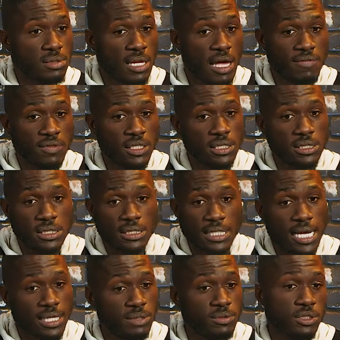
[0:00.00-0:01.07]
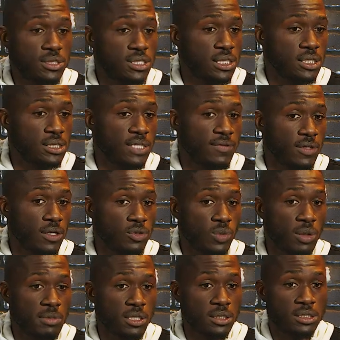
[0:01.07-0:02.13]
Evelyn is exactly what you see on TV. Those
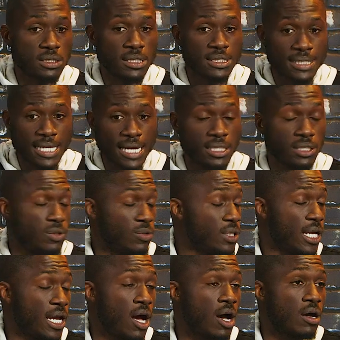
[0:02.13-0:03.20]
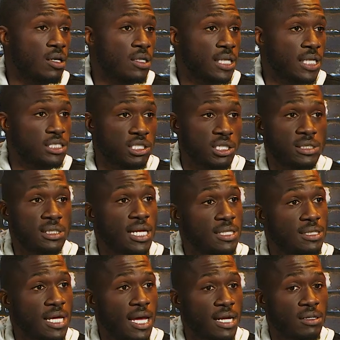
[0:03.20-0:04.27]
women are exactly who they are. They just
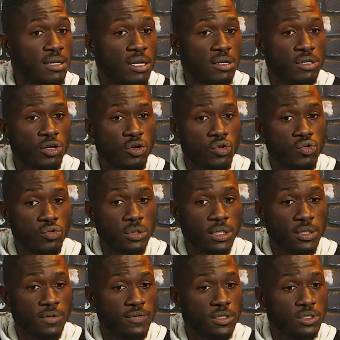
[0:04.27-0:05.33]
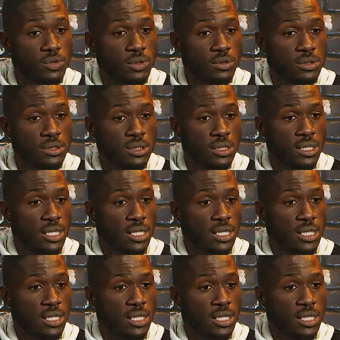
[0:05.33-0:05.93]
like that. They're cool individuals.